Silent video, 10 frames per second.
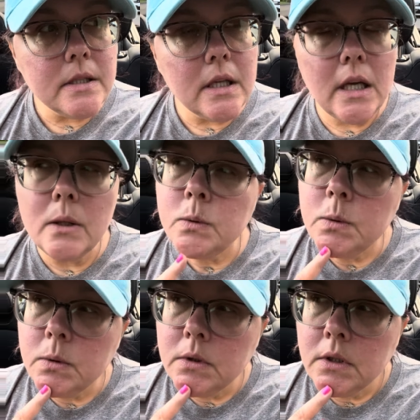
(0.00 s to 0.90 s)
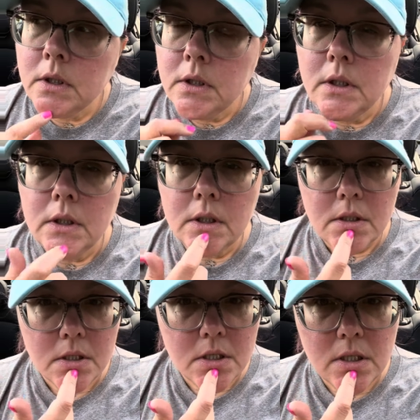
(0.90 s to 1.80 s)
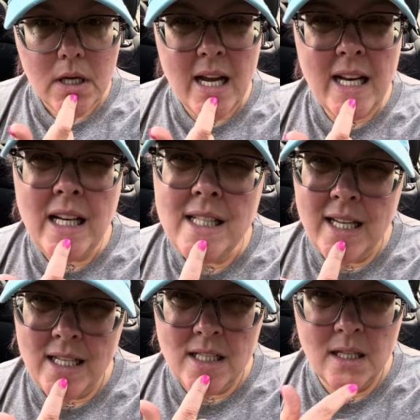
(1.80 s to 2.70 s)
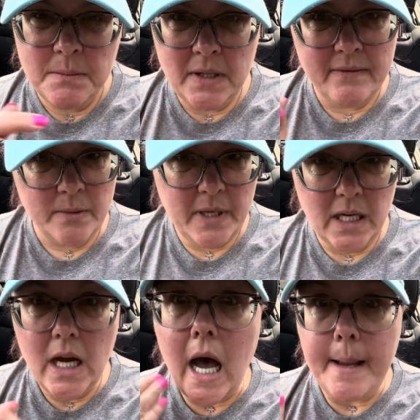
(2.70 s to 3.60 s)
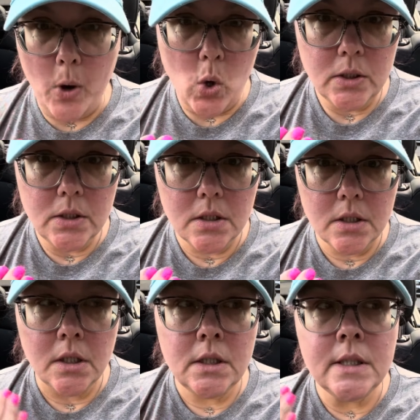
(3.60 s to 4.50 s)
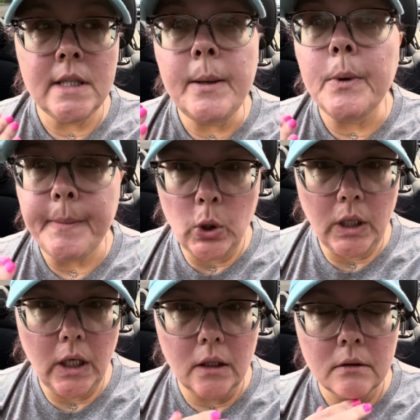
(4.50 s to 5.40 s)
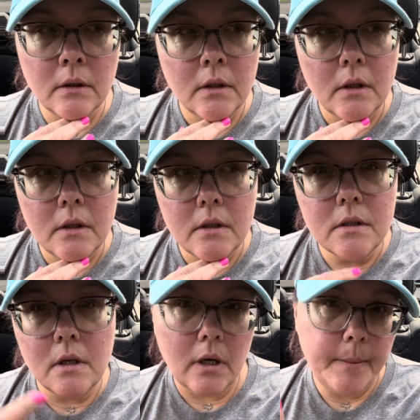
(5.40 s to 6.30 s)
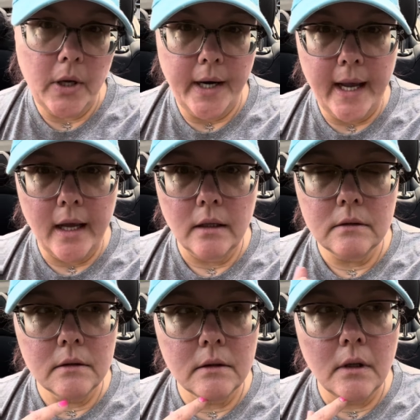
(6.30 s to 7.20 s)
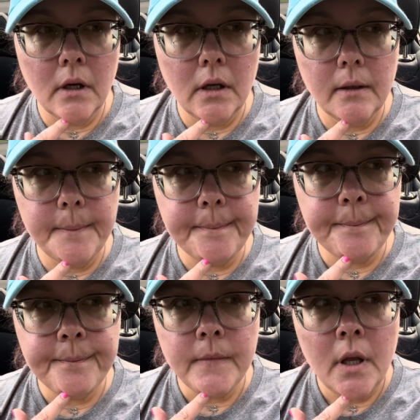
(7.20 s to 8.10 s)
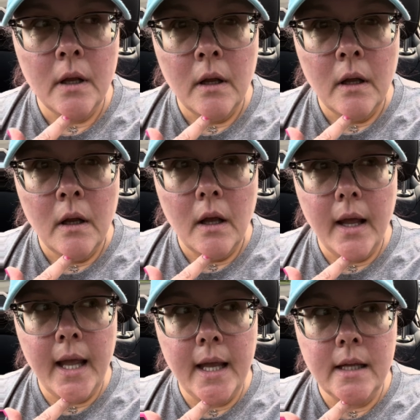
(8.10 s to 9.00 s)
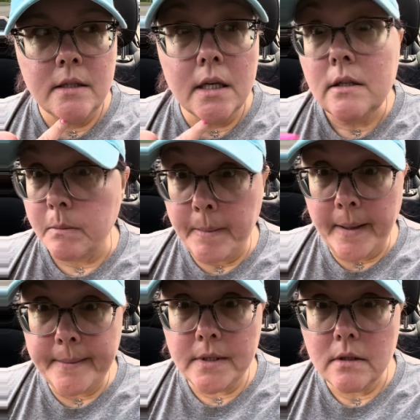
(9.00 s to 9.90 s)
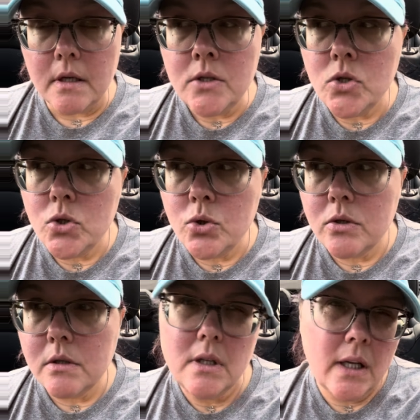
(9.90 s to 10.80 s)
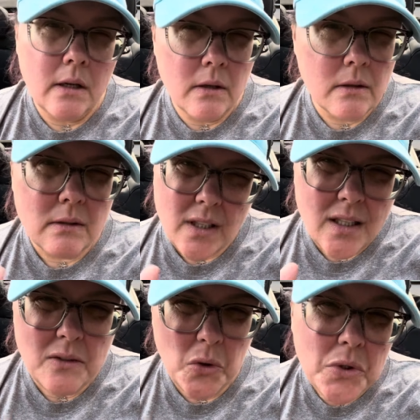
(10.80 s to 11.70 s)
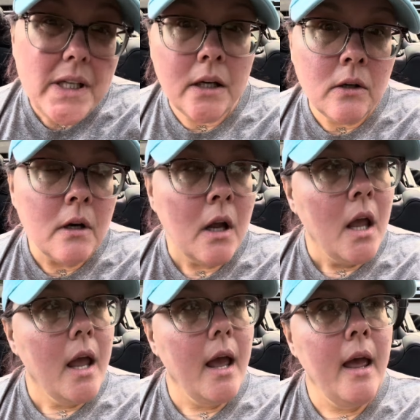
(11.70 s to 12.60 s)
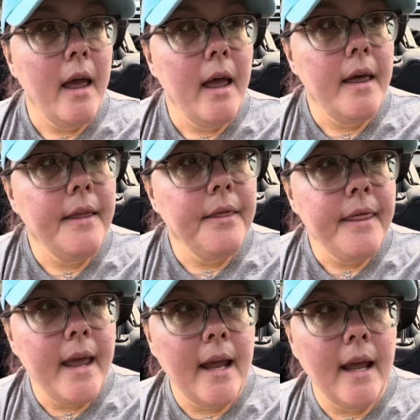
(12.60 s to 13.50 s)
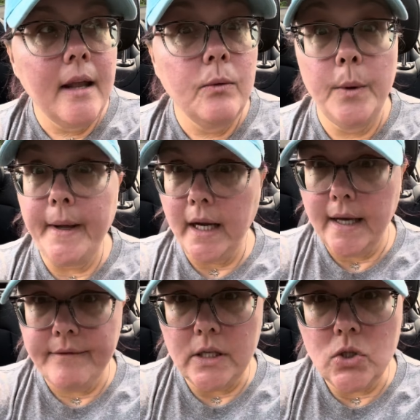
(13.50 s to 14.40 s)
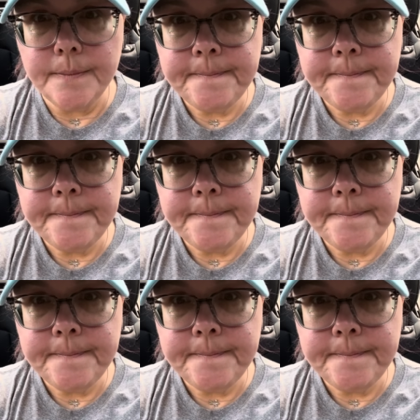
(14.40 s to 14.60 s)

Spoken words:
like, ooh, I need to get something for my eyeballs because they were burning. So I bought a hat. And I took my mom to lunch, dinner, like early dinner, and then we went and got fudge.